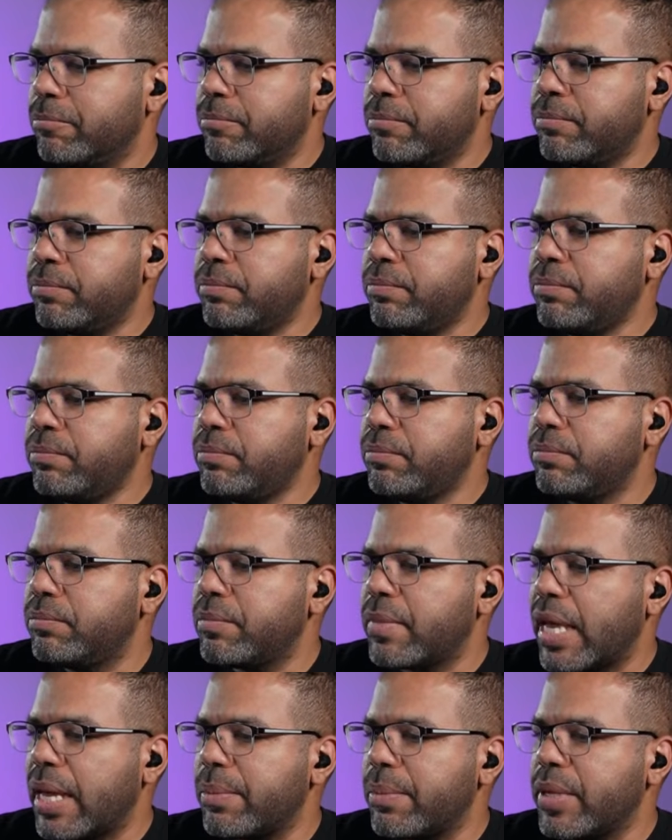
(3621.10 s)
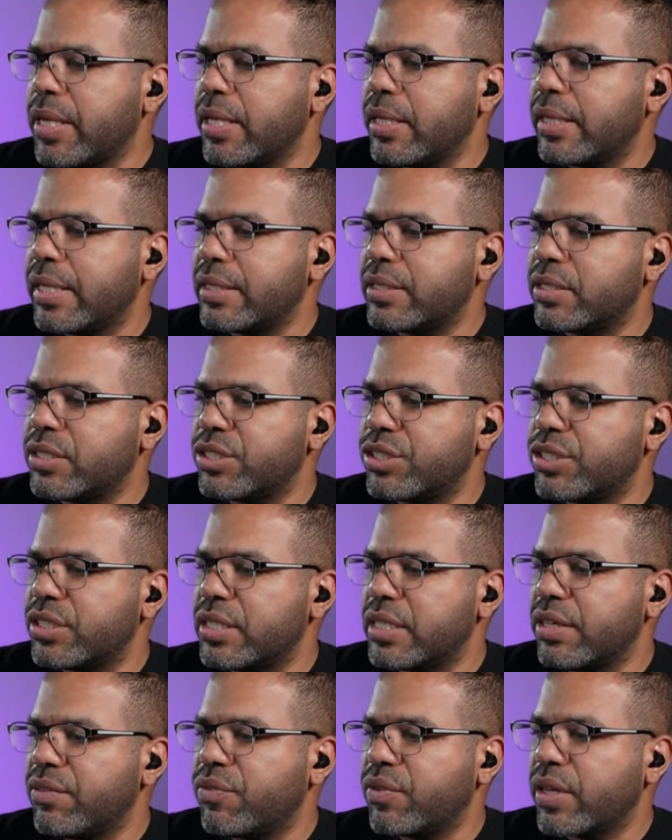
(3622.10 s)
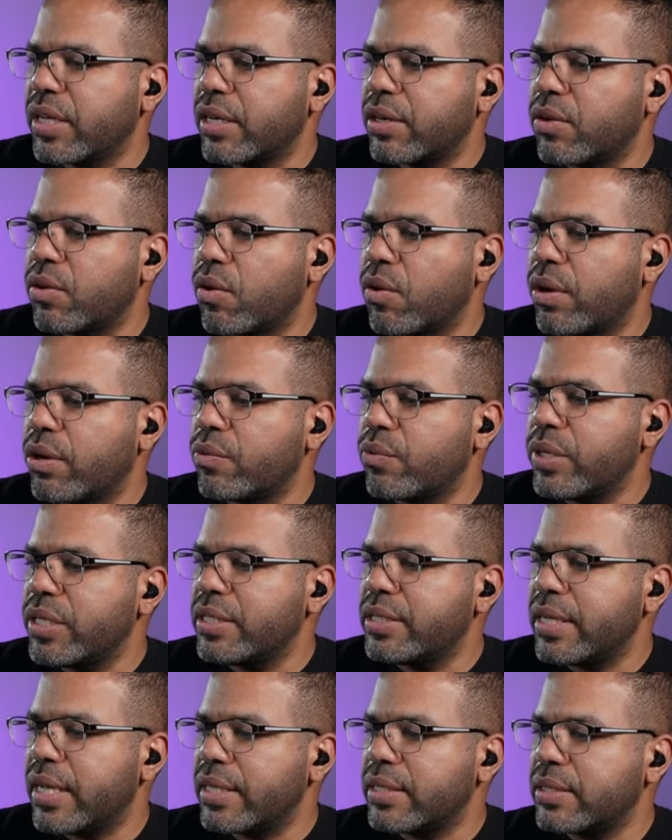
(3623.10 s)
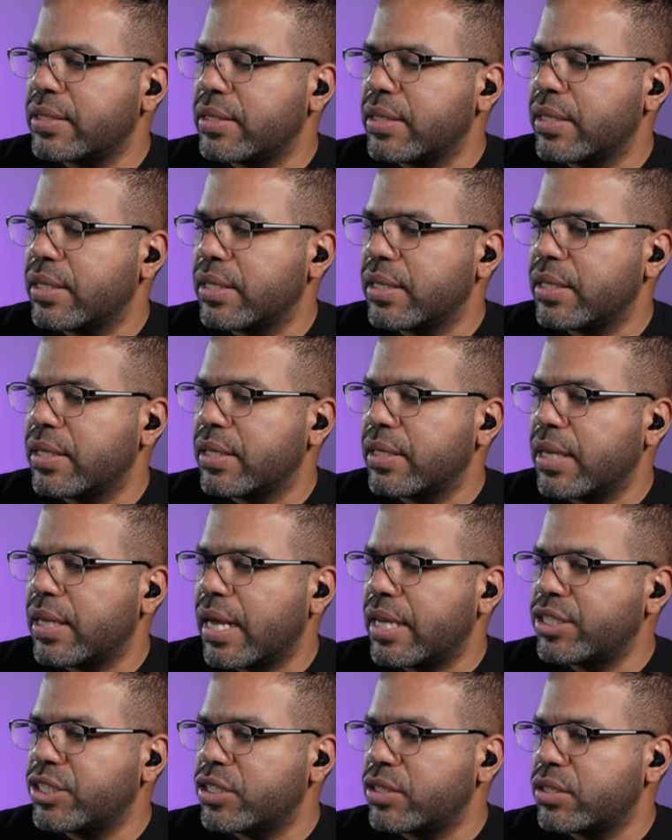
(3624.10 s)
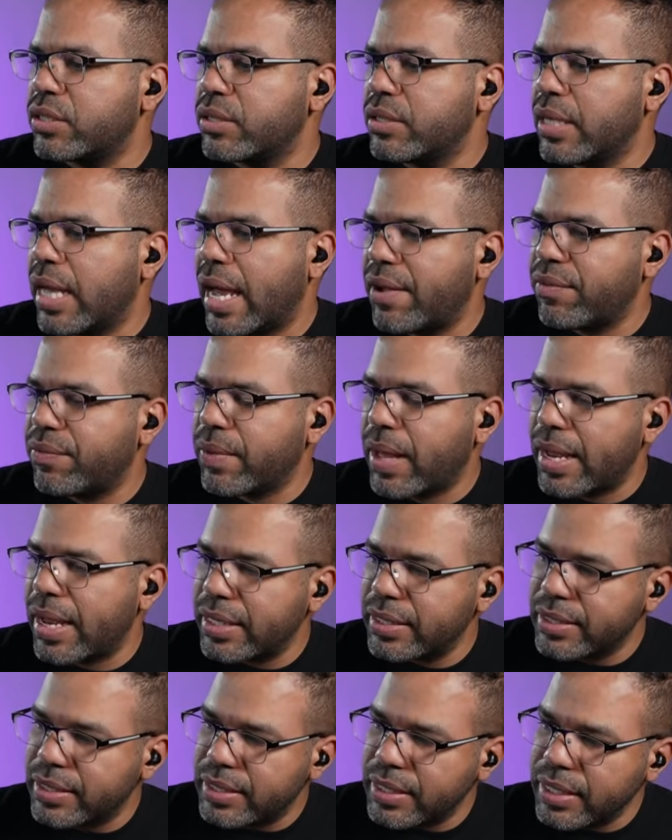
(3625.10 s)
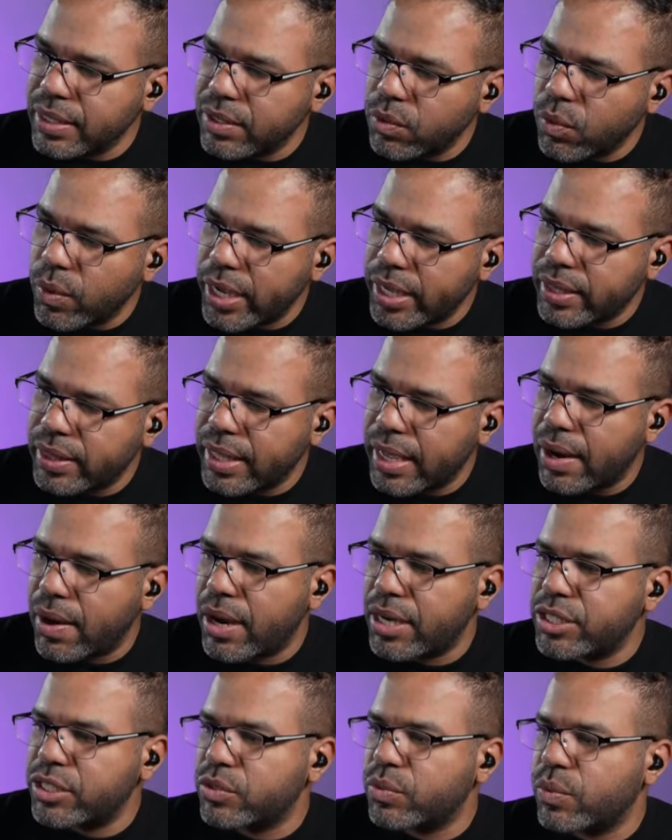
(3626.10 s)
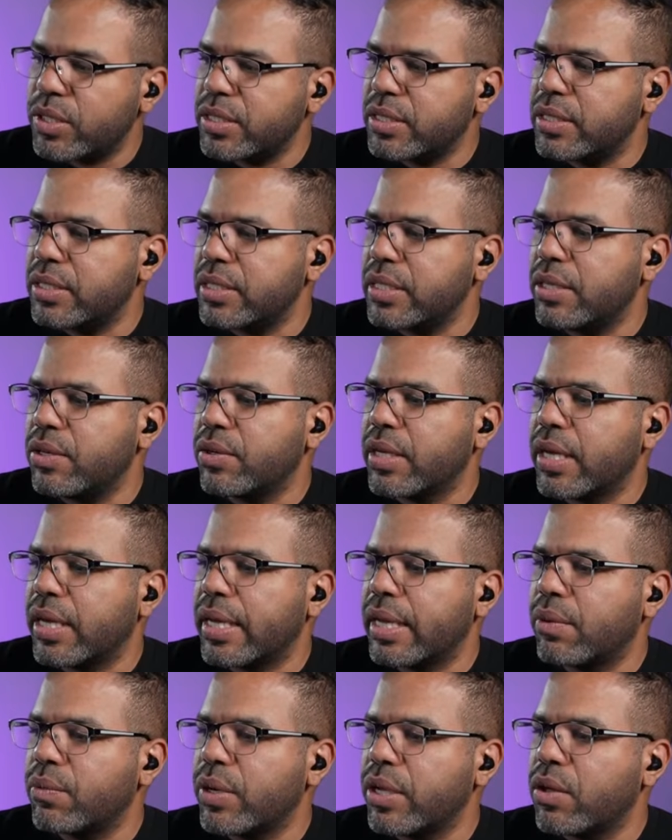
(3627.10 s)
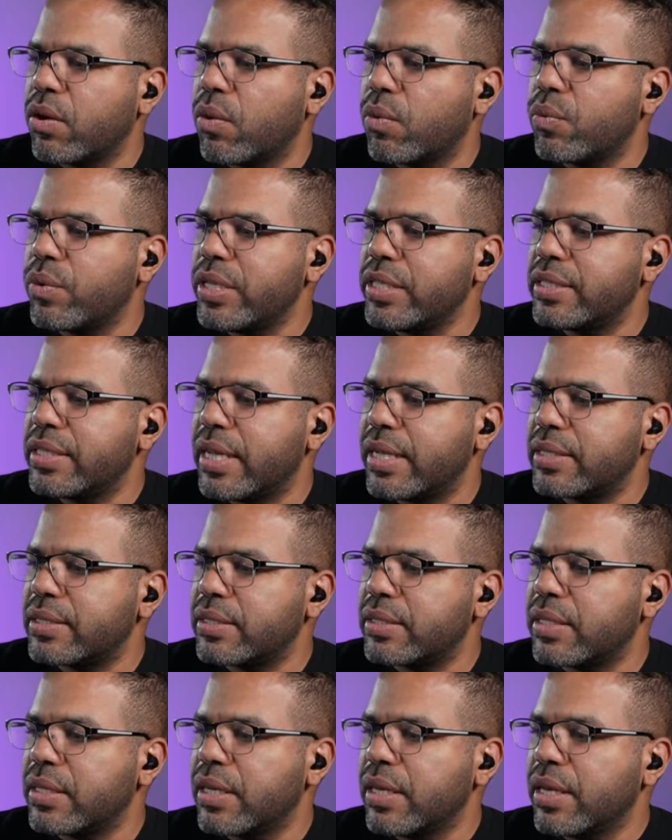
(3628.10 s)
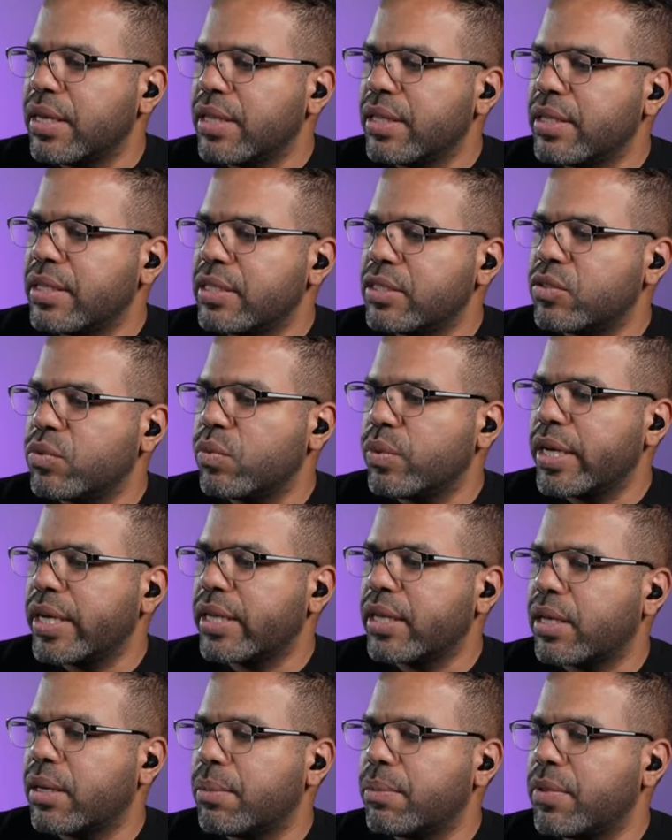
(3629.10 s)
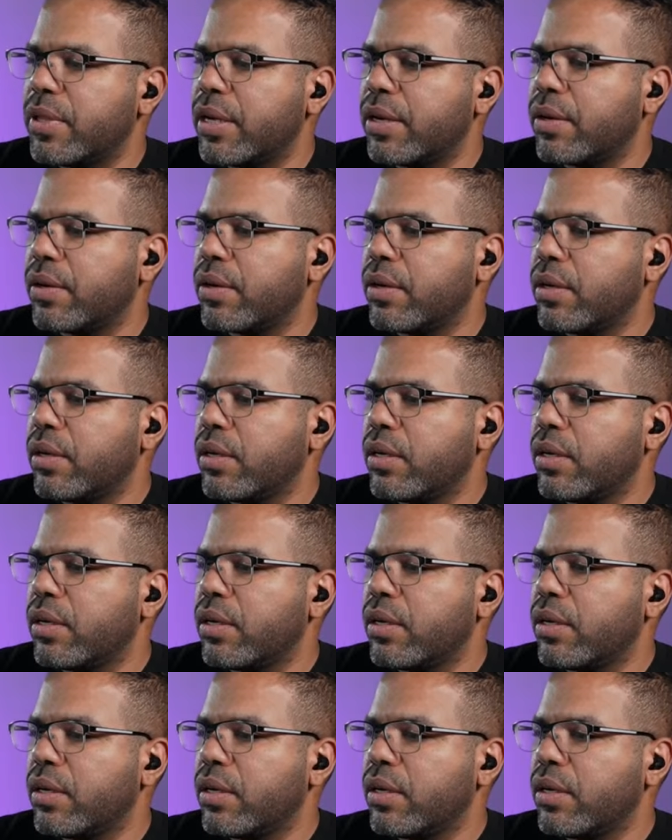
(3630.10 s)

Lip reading: Maybe let's just see if we can go and retest the, I didn't see the wick there. I just want to see, okay, can we go retest this wick up there?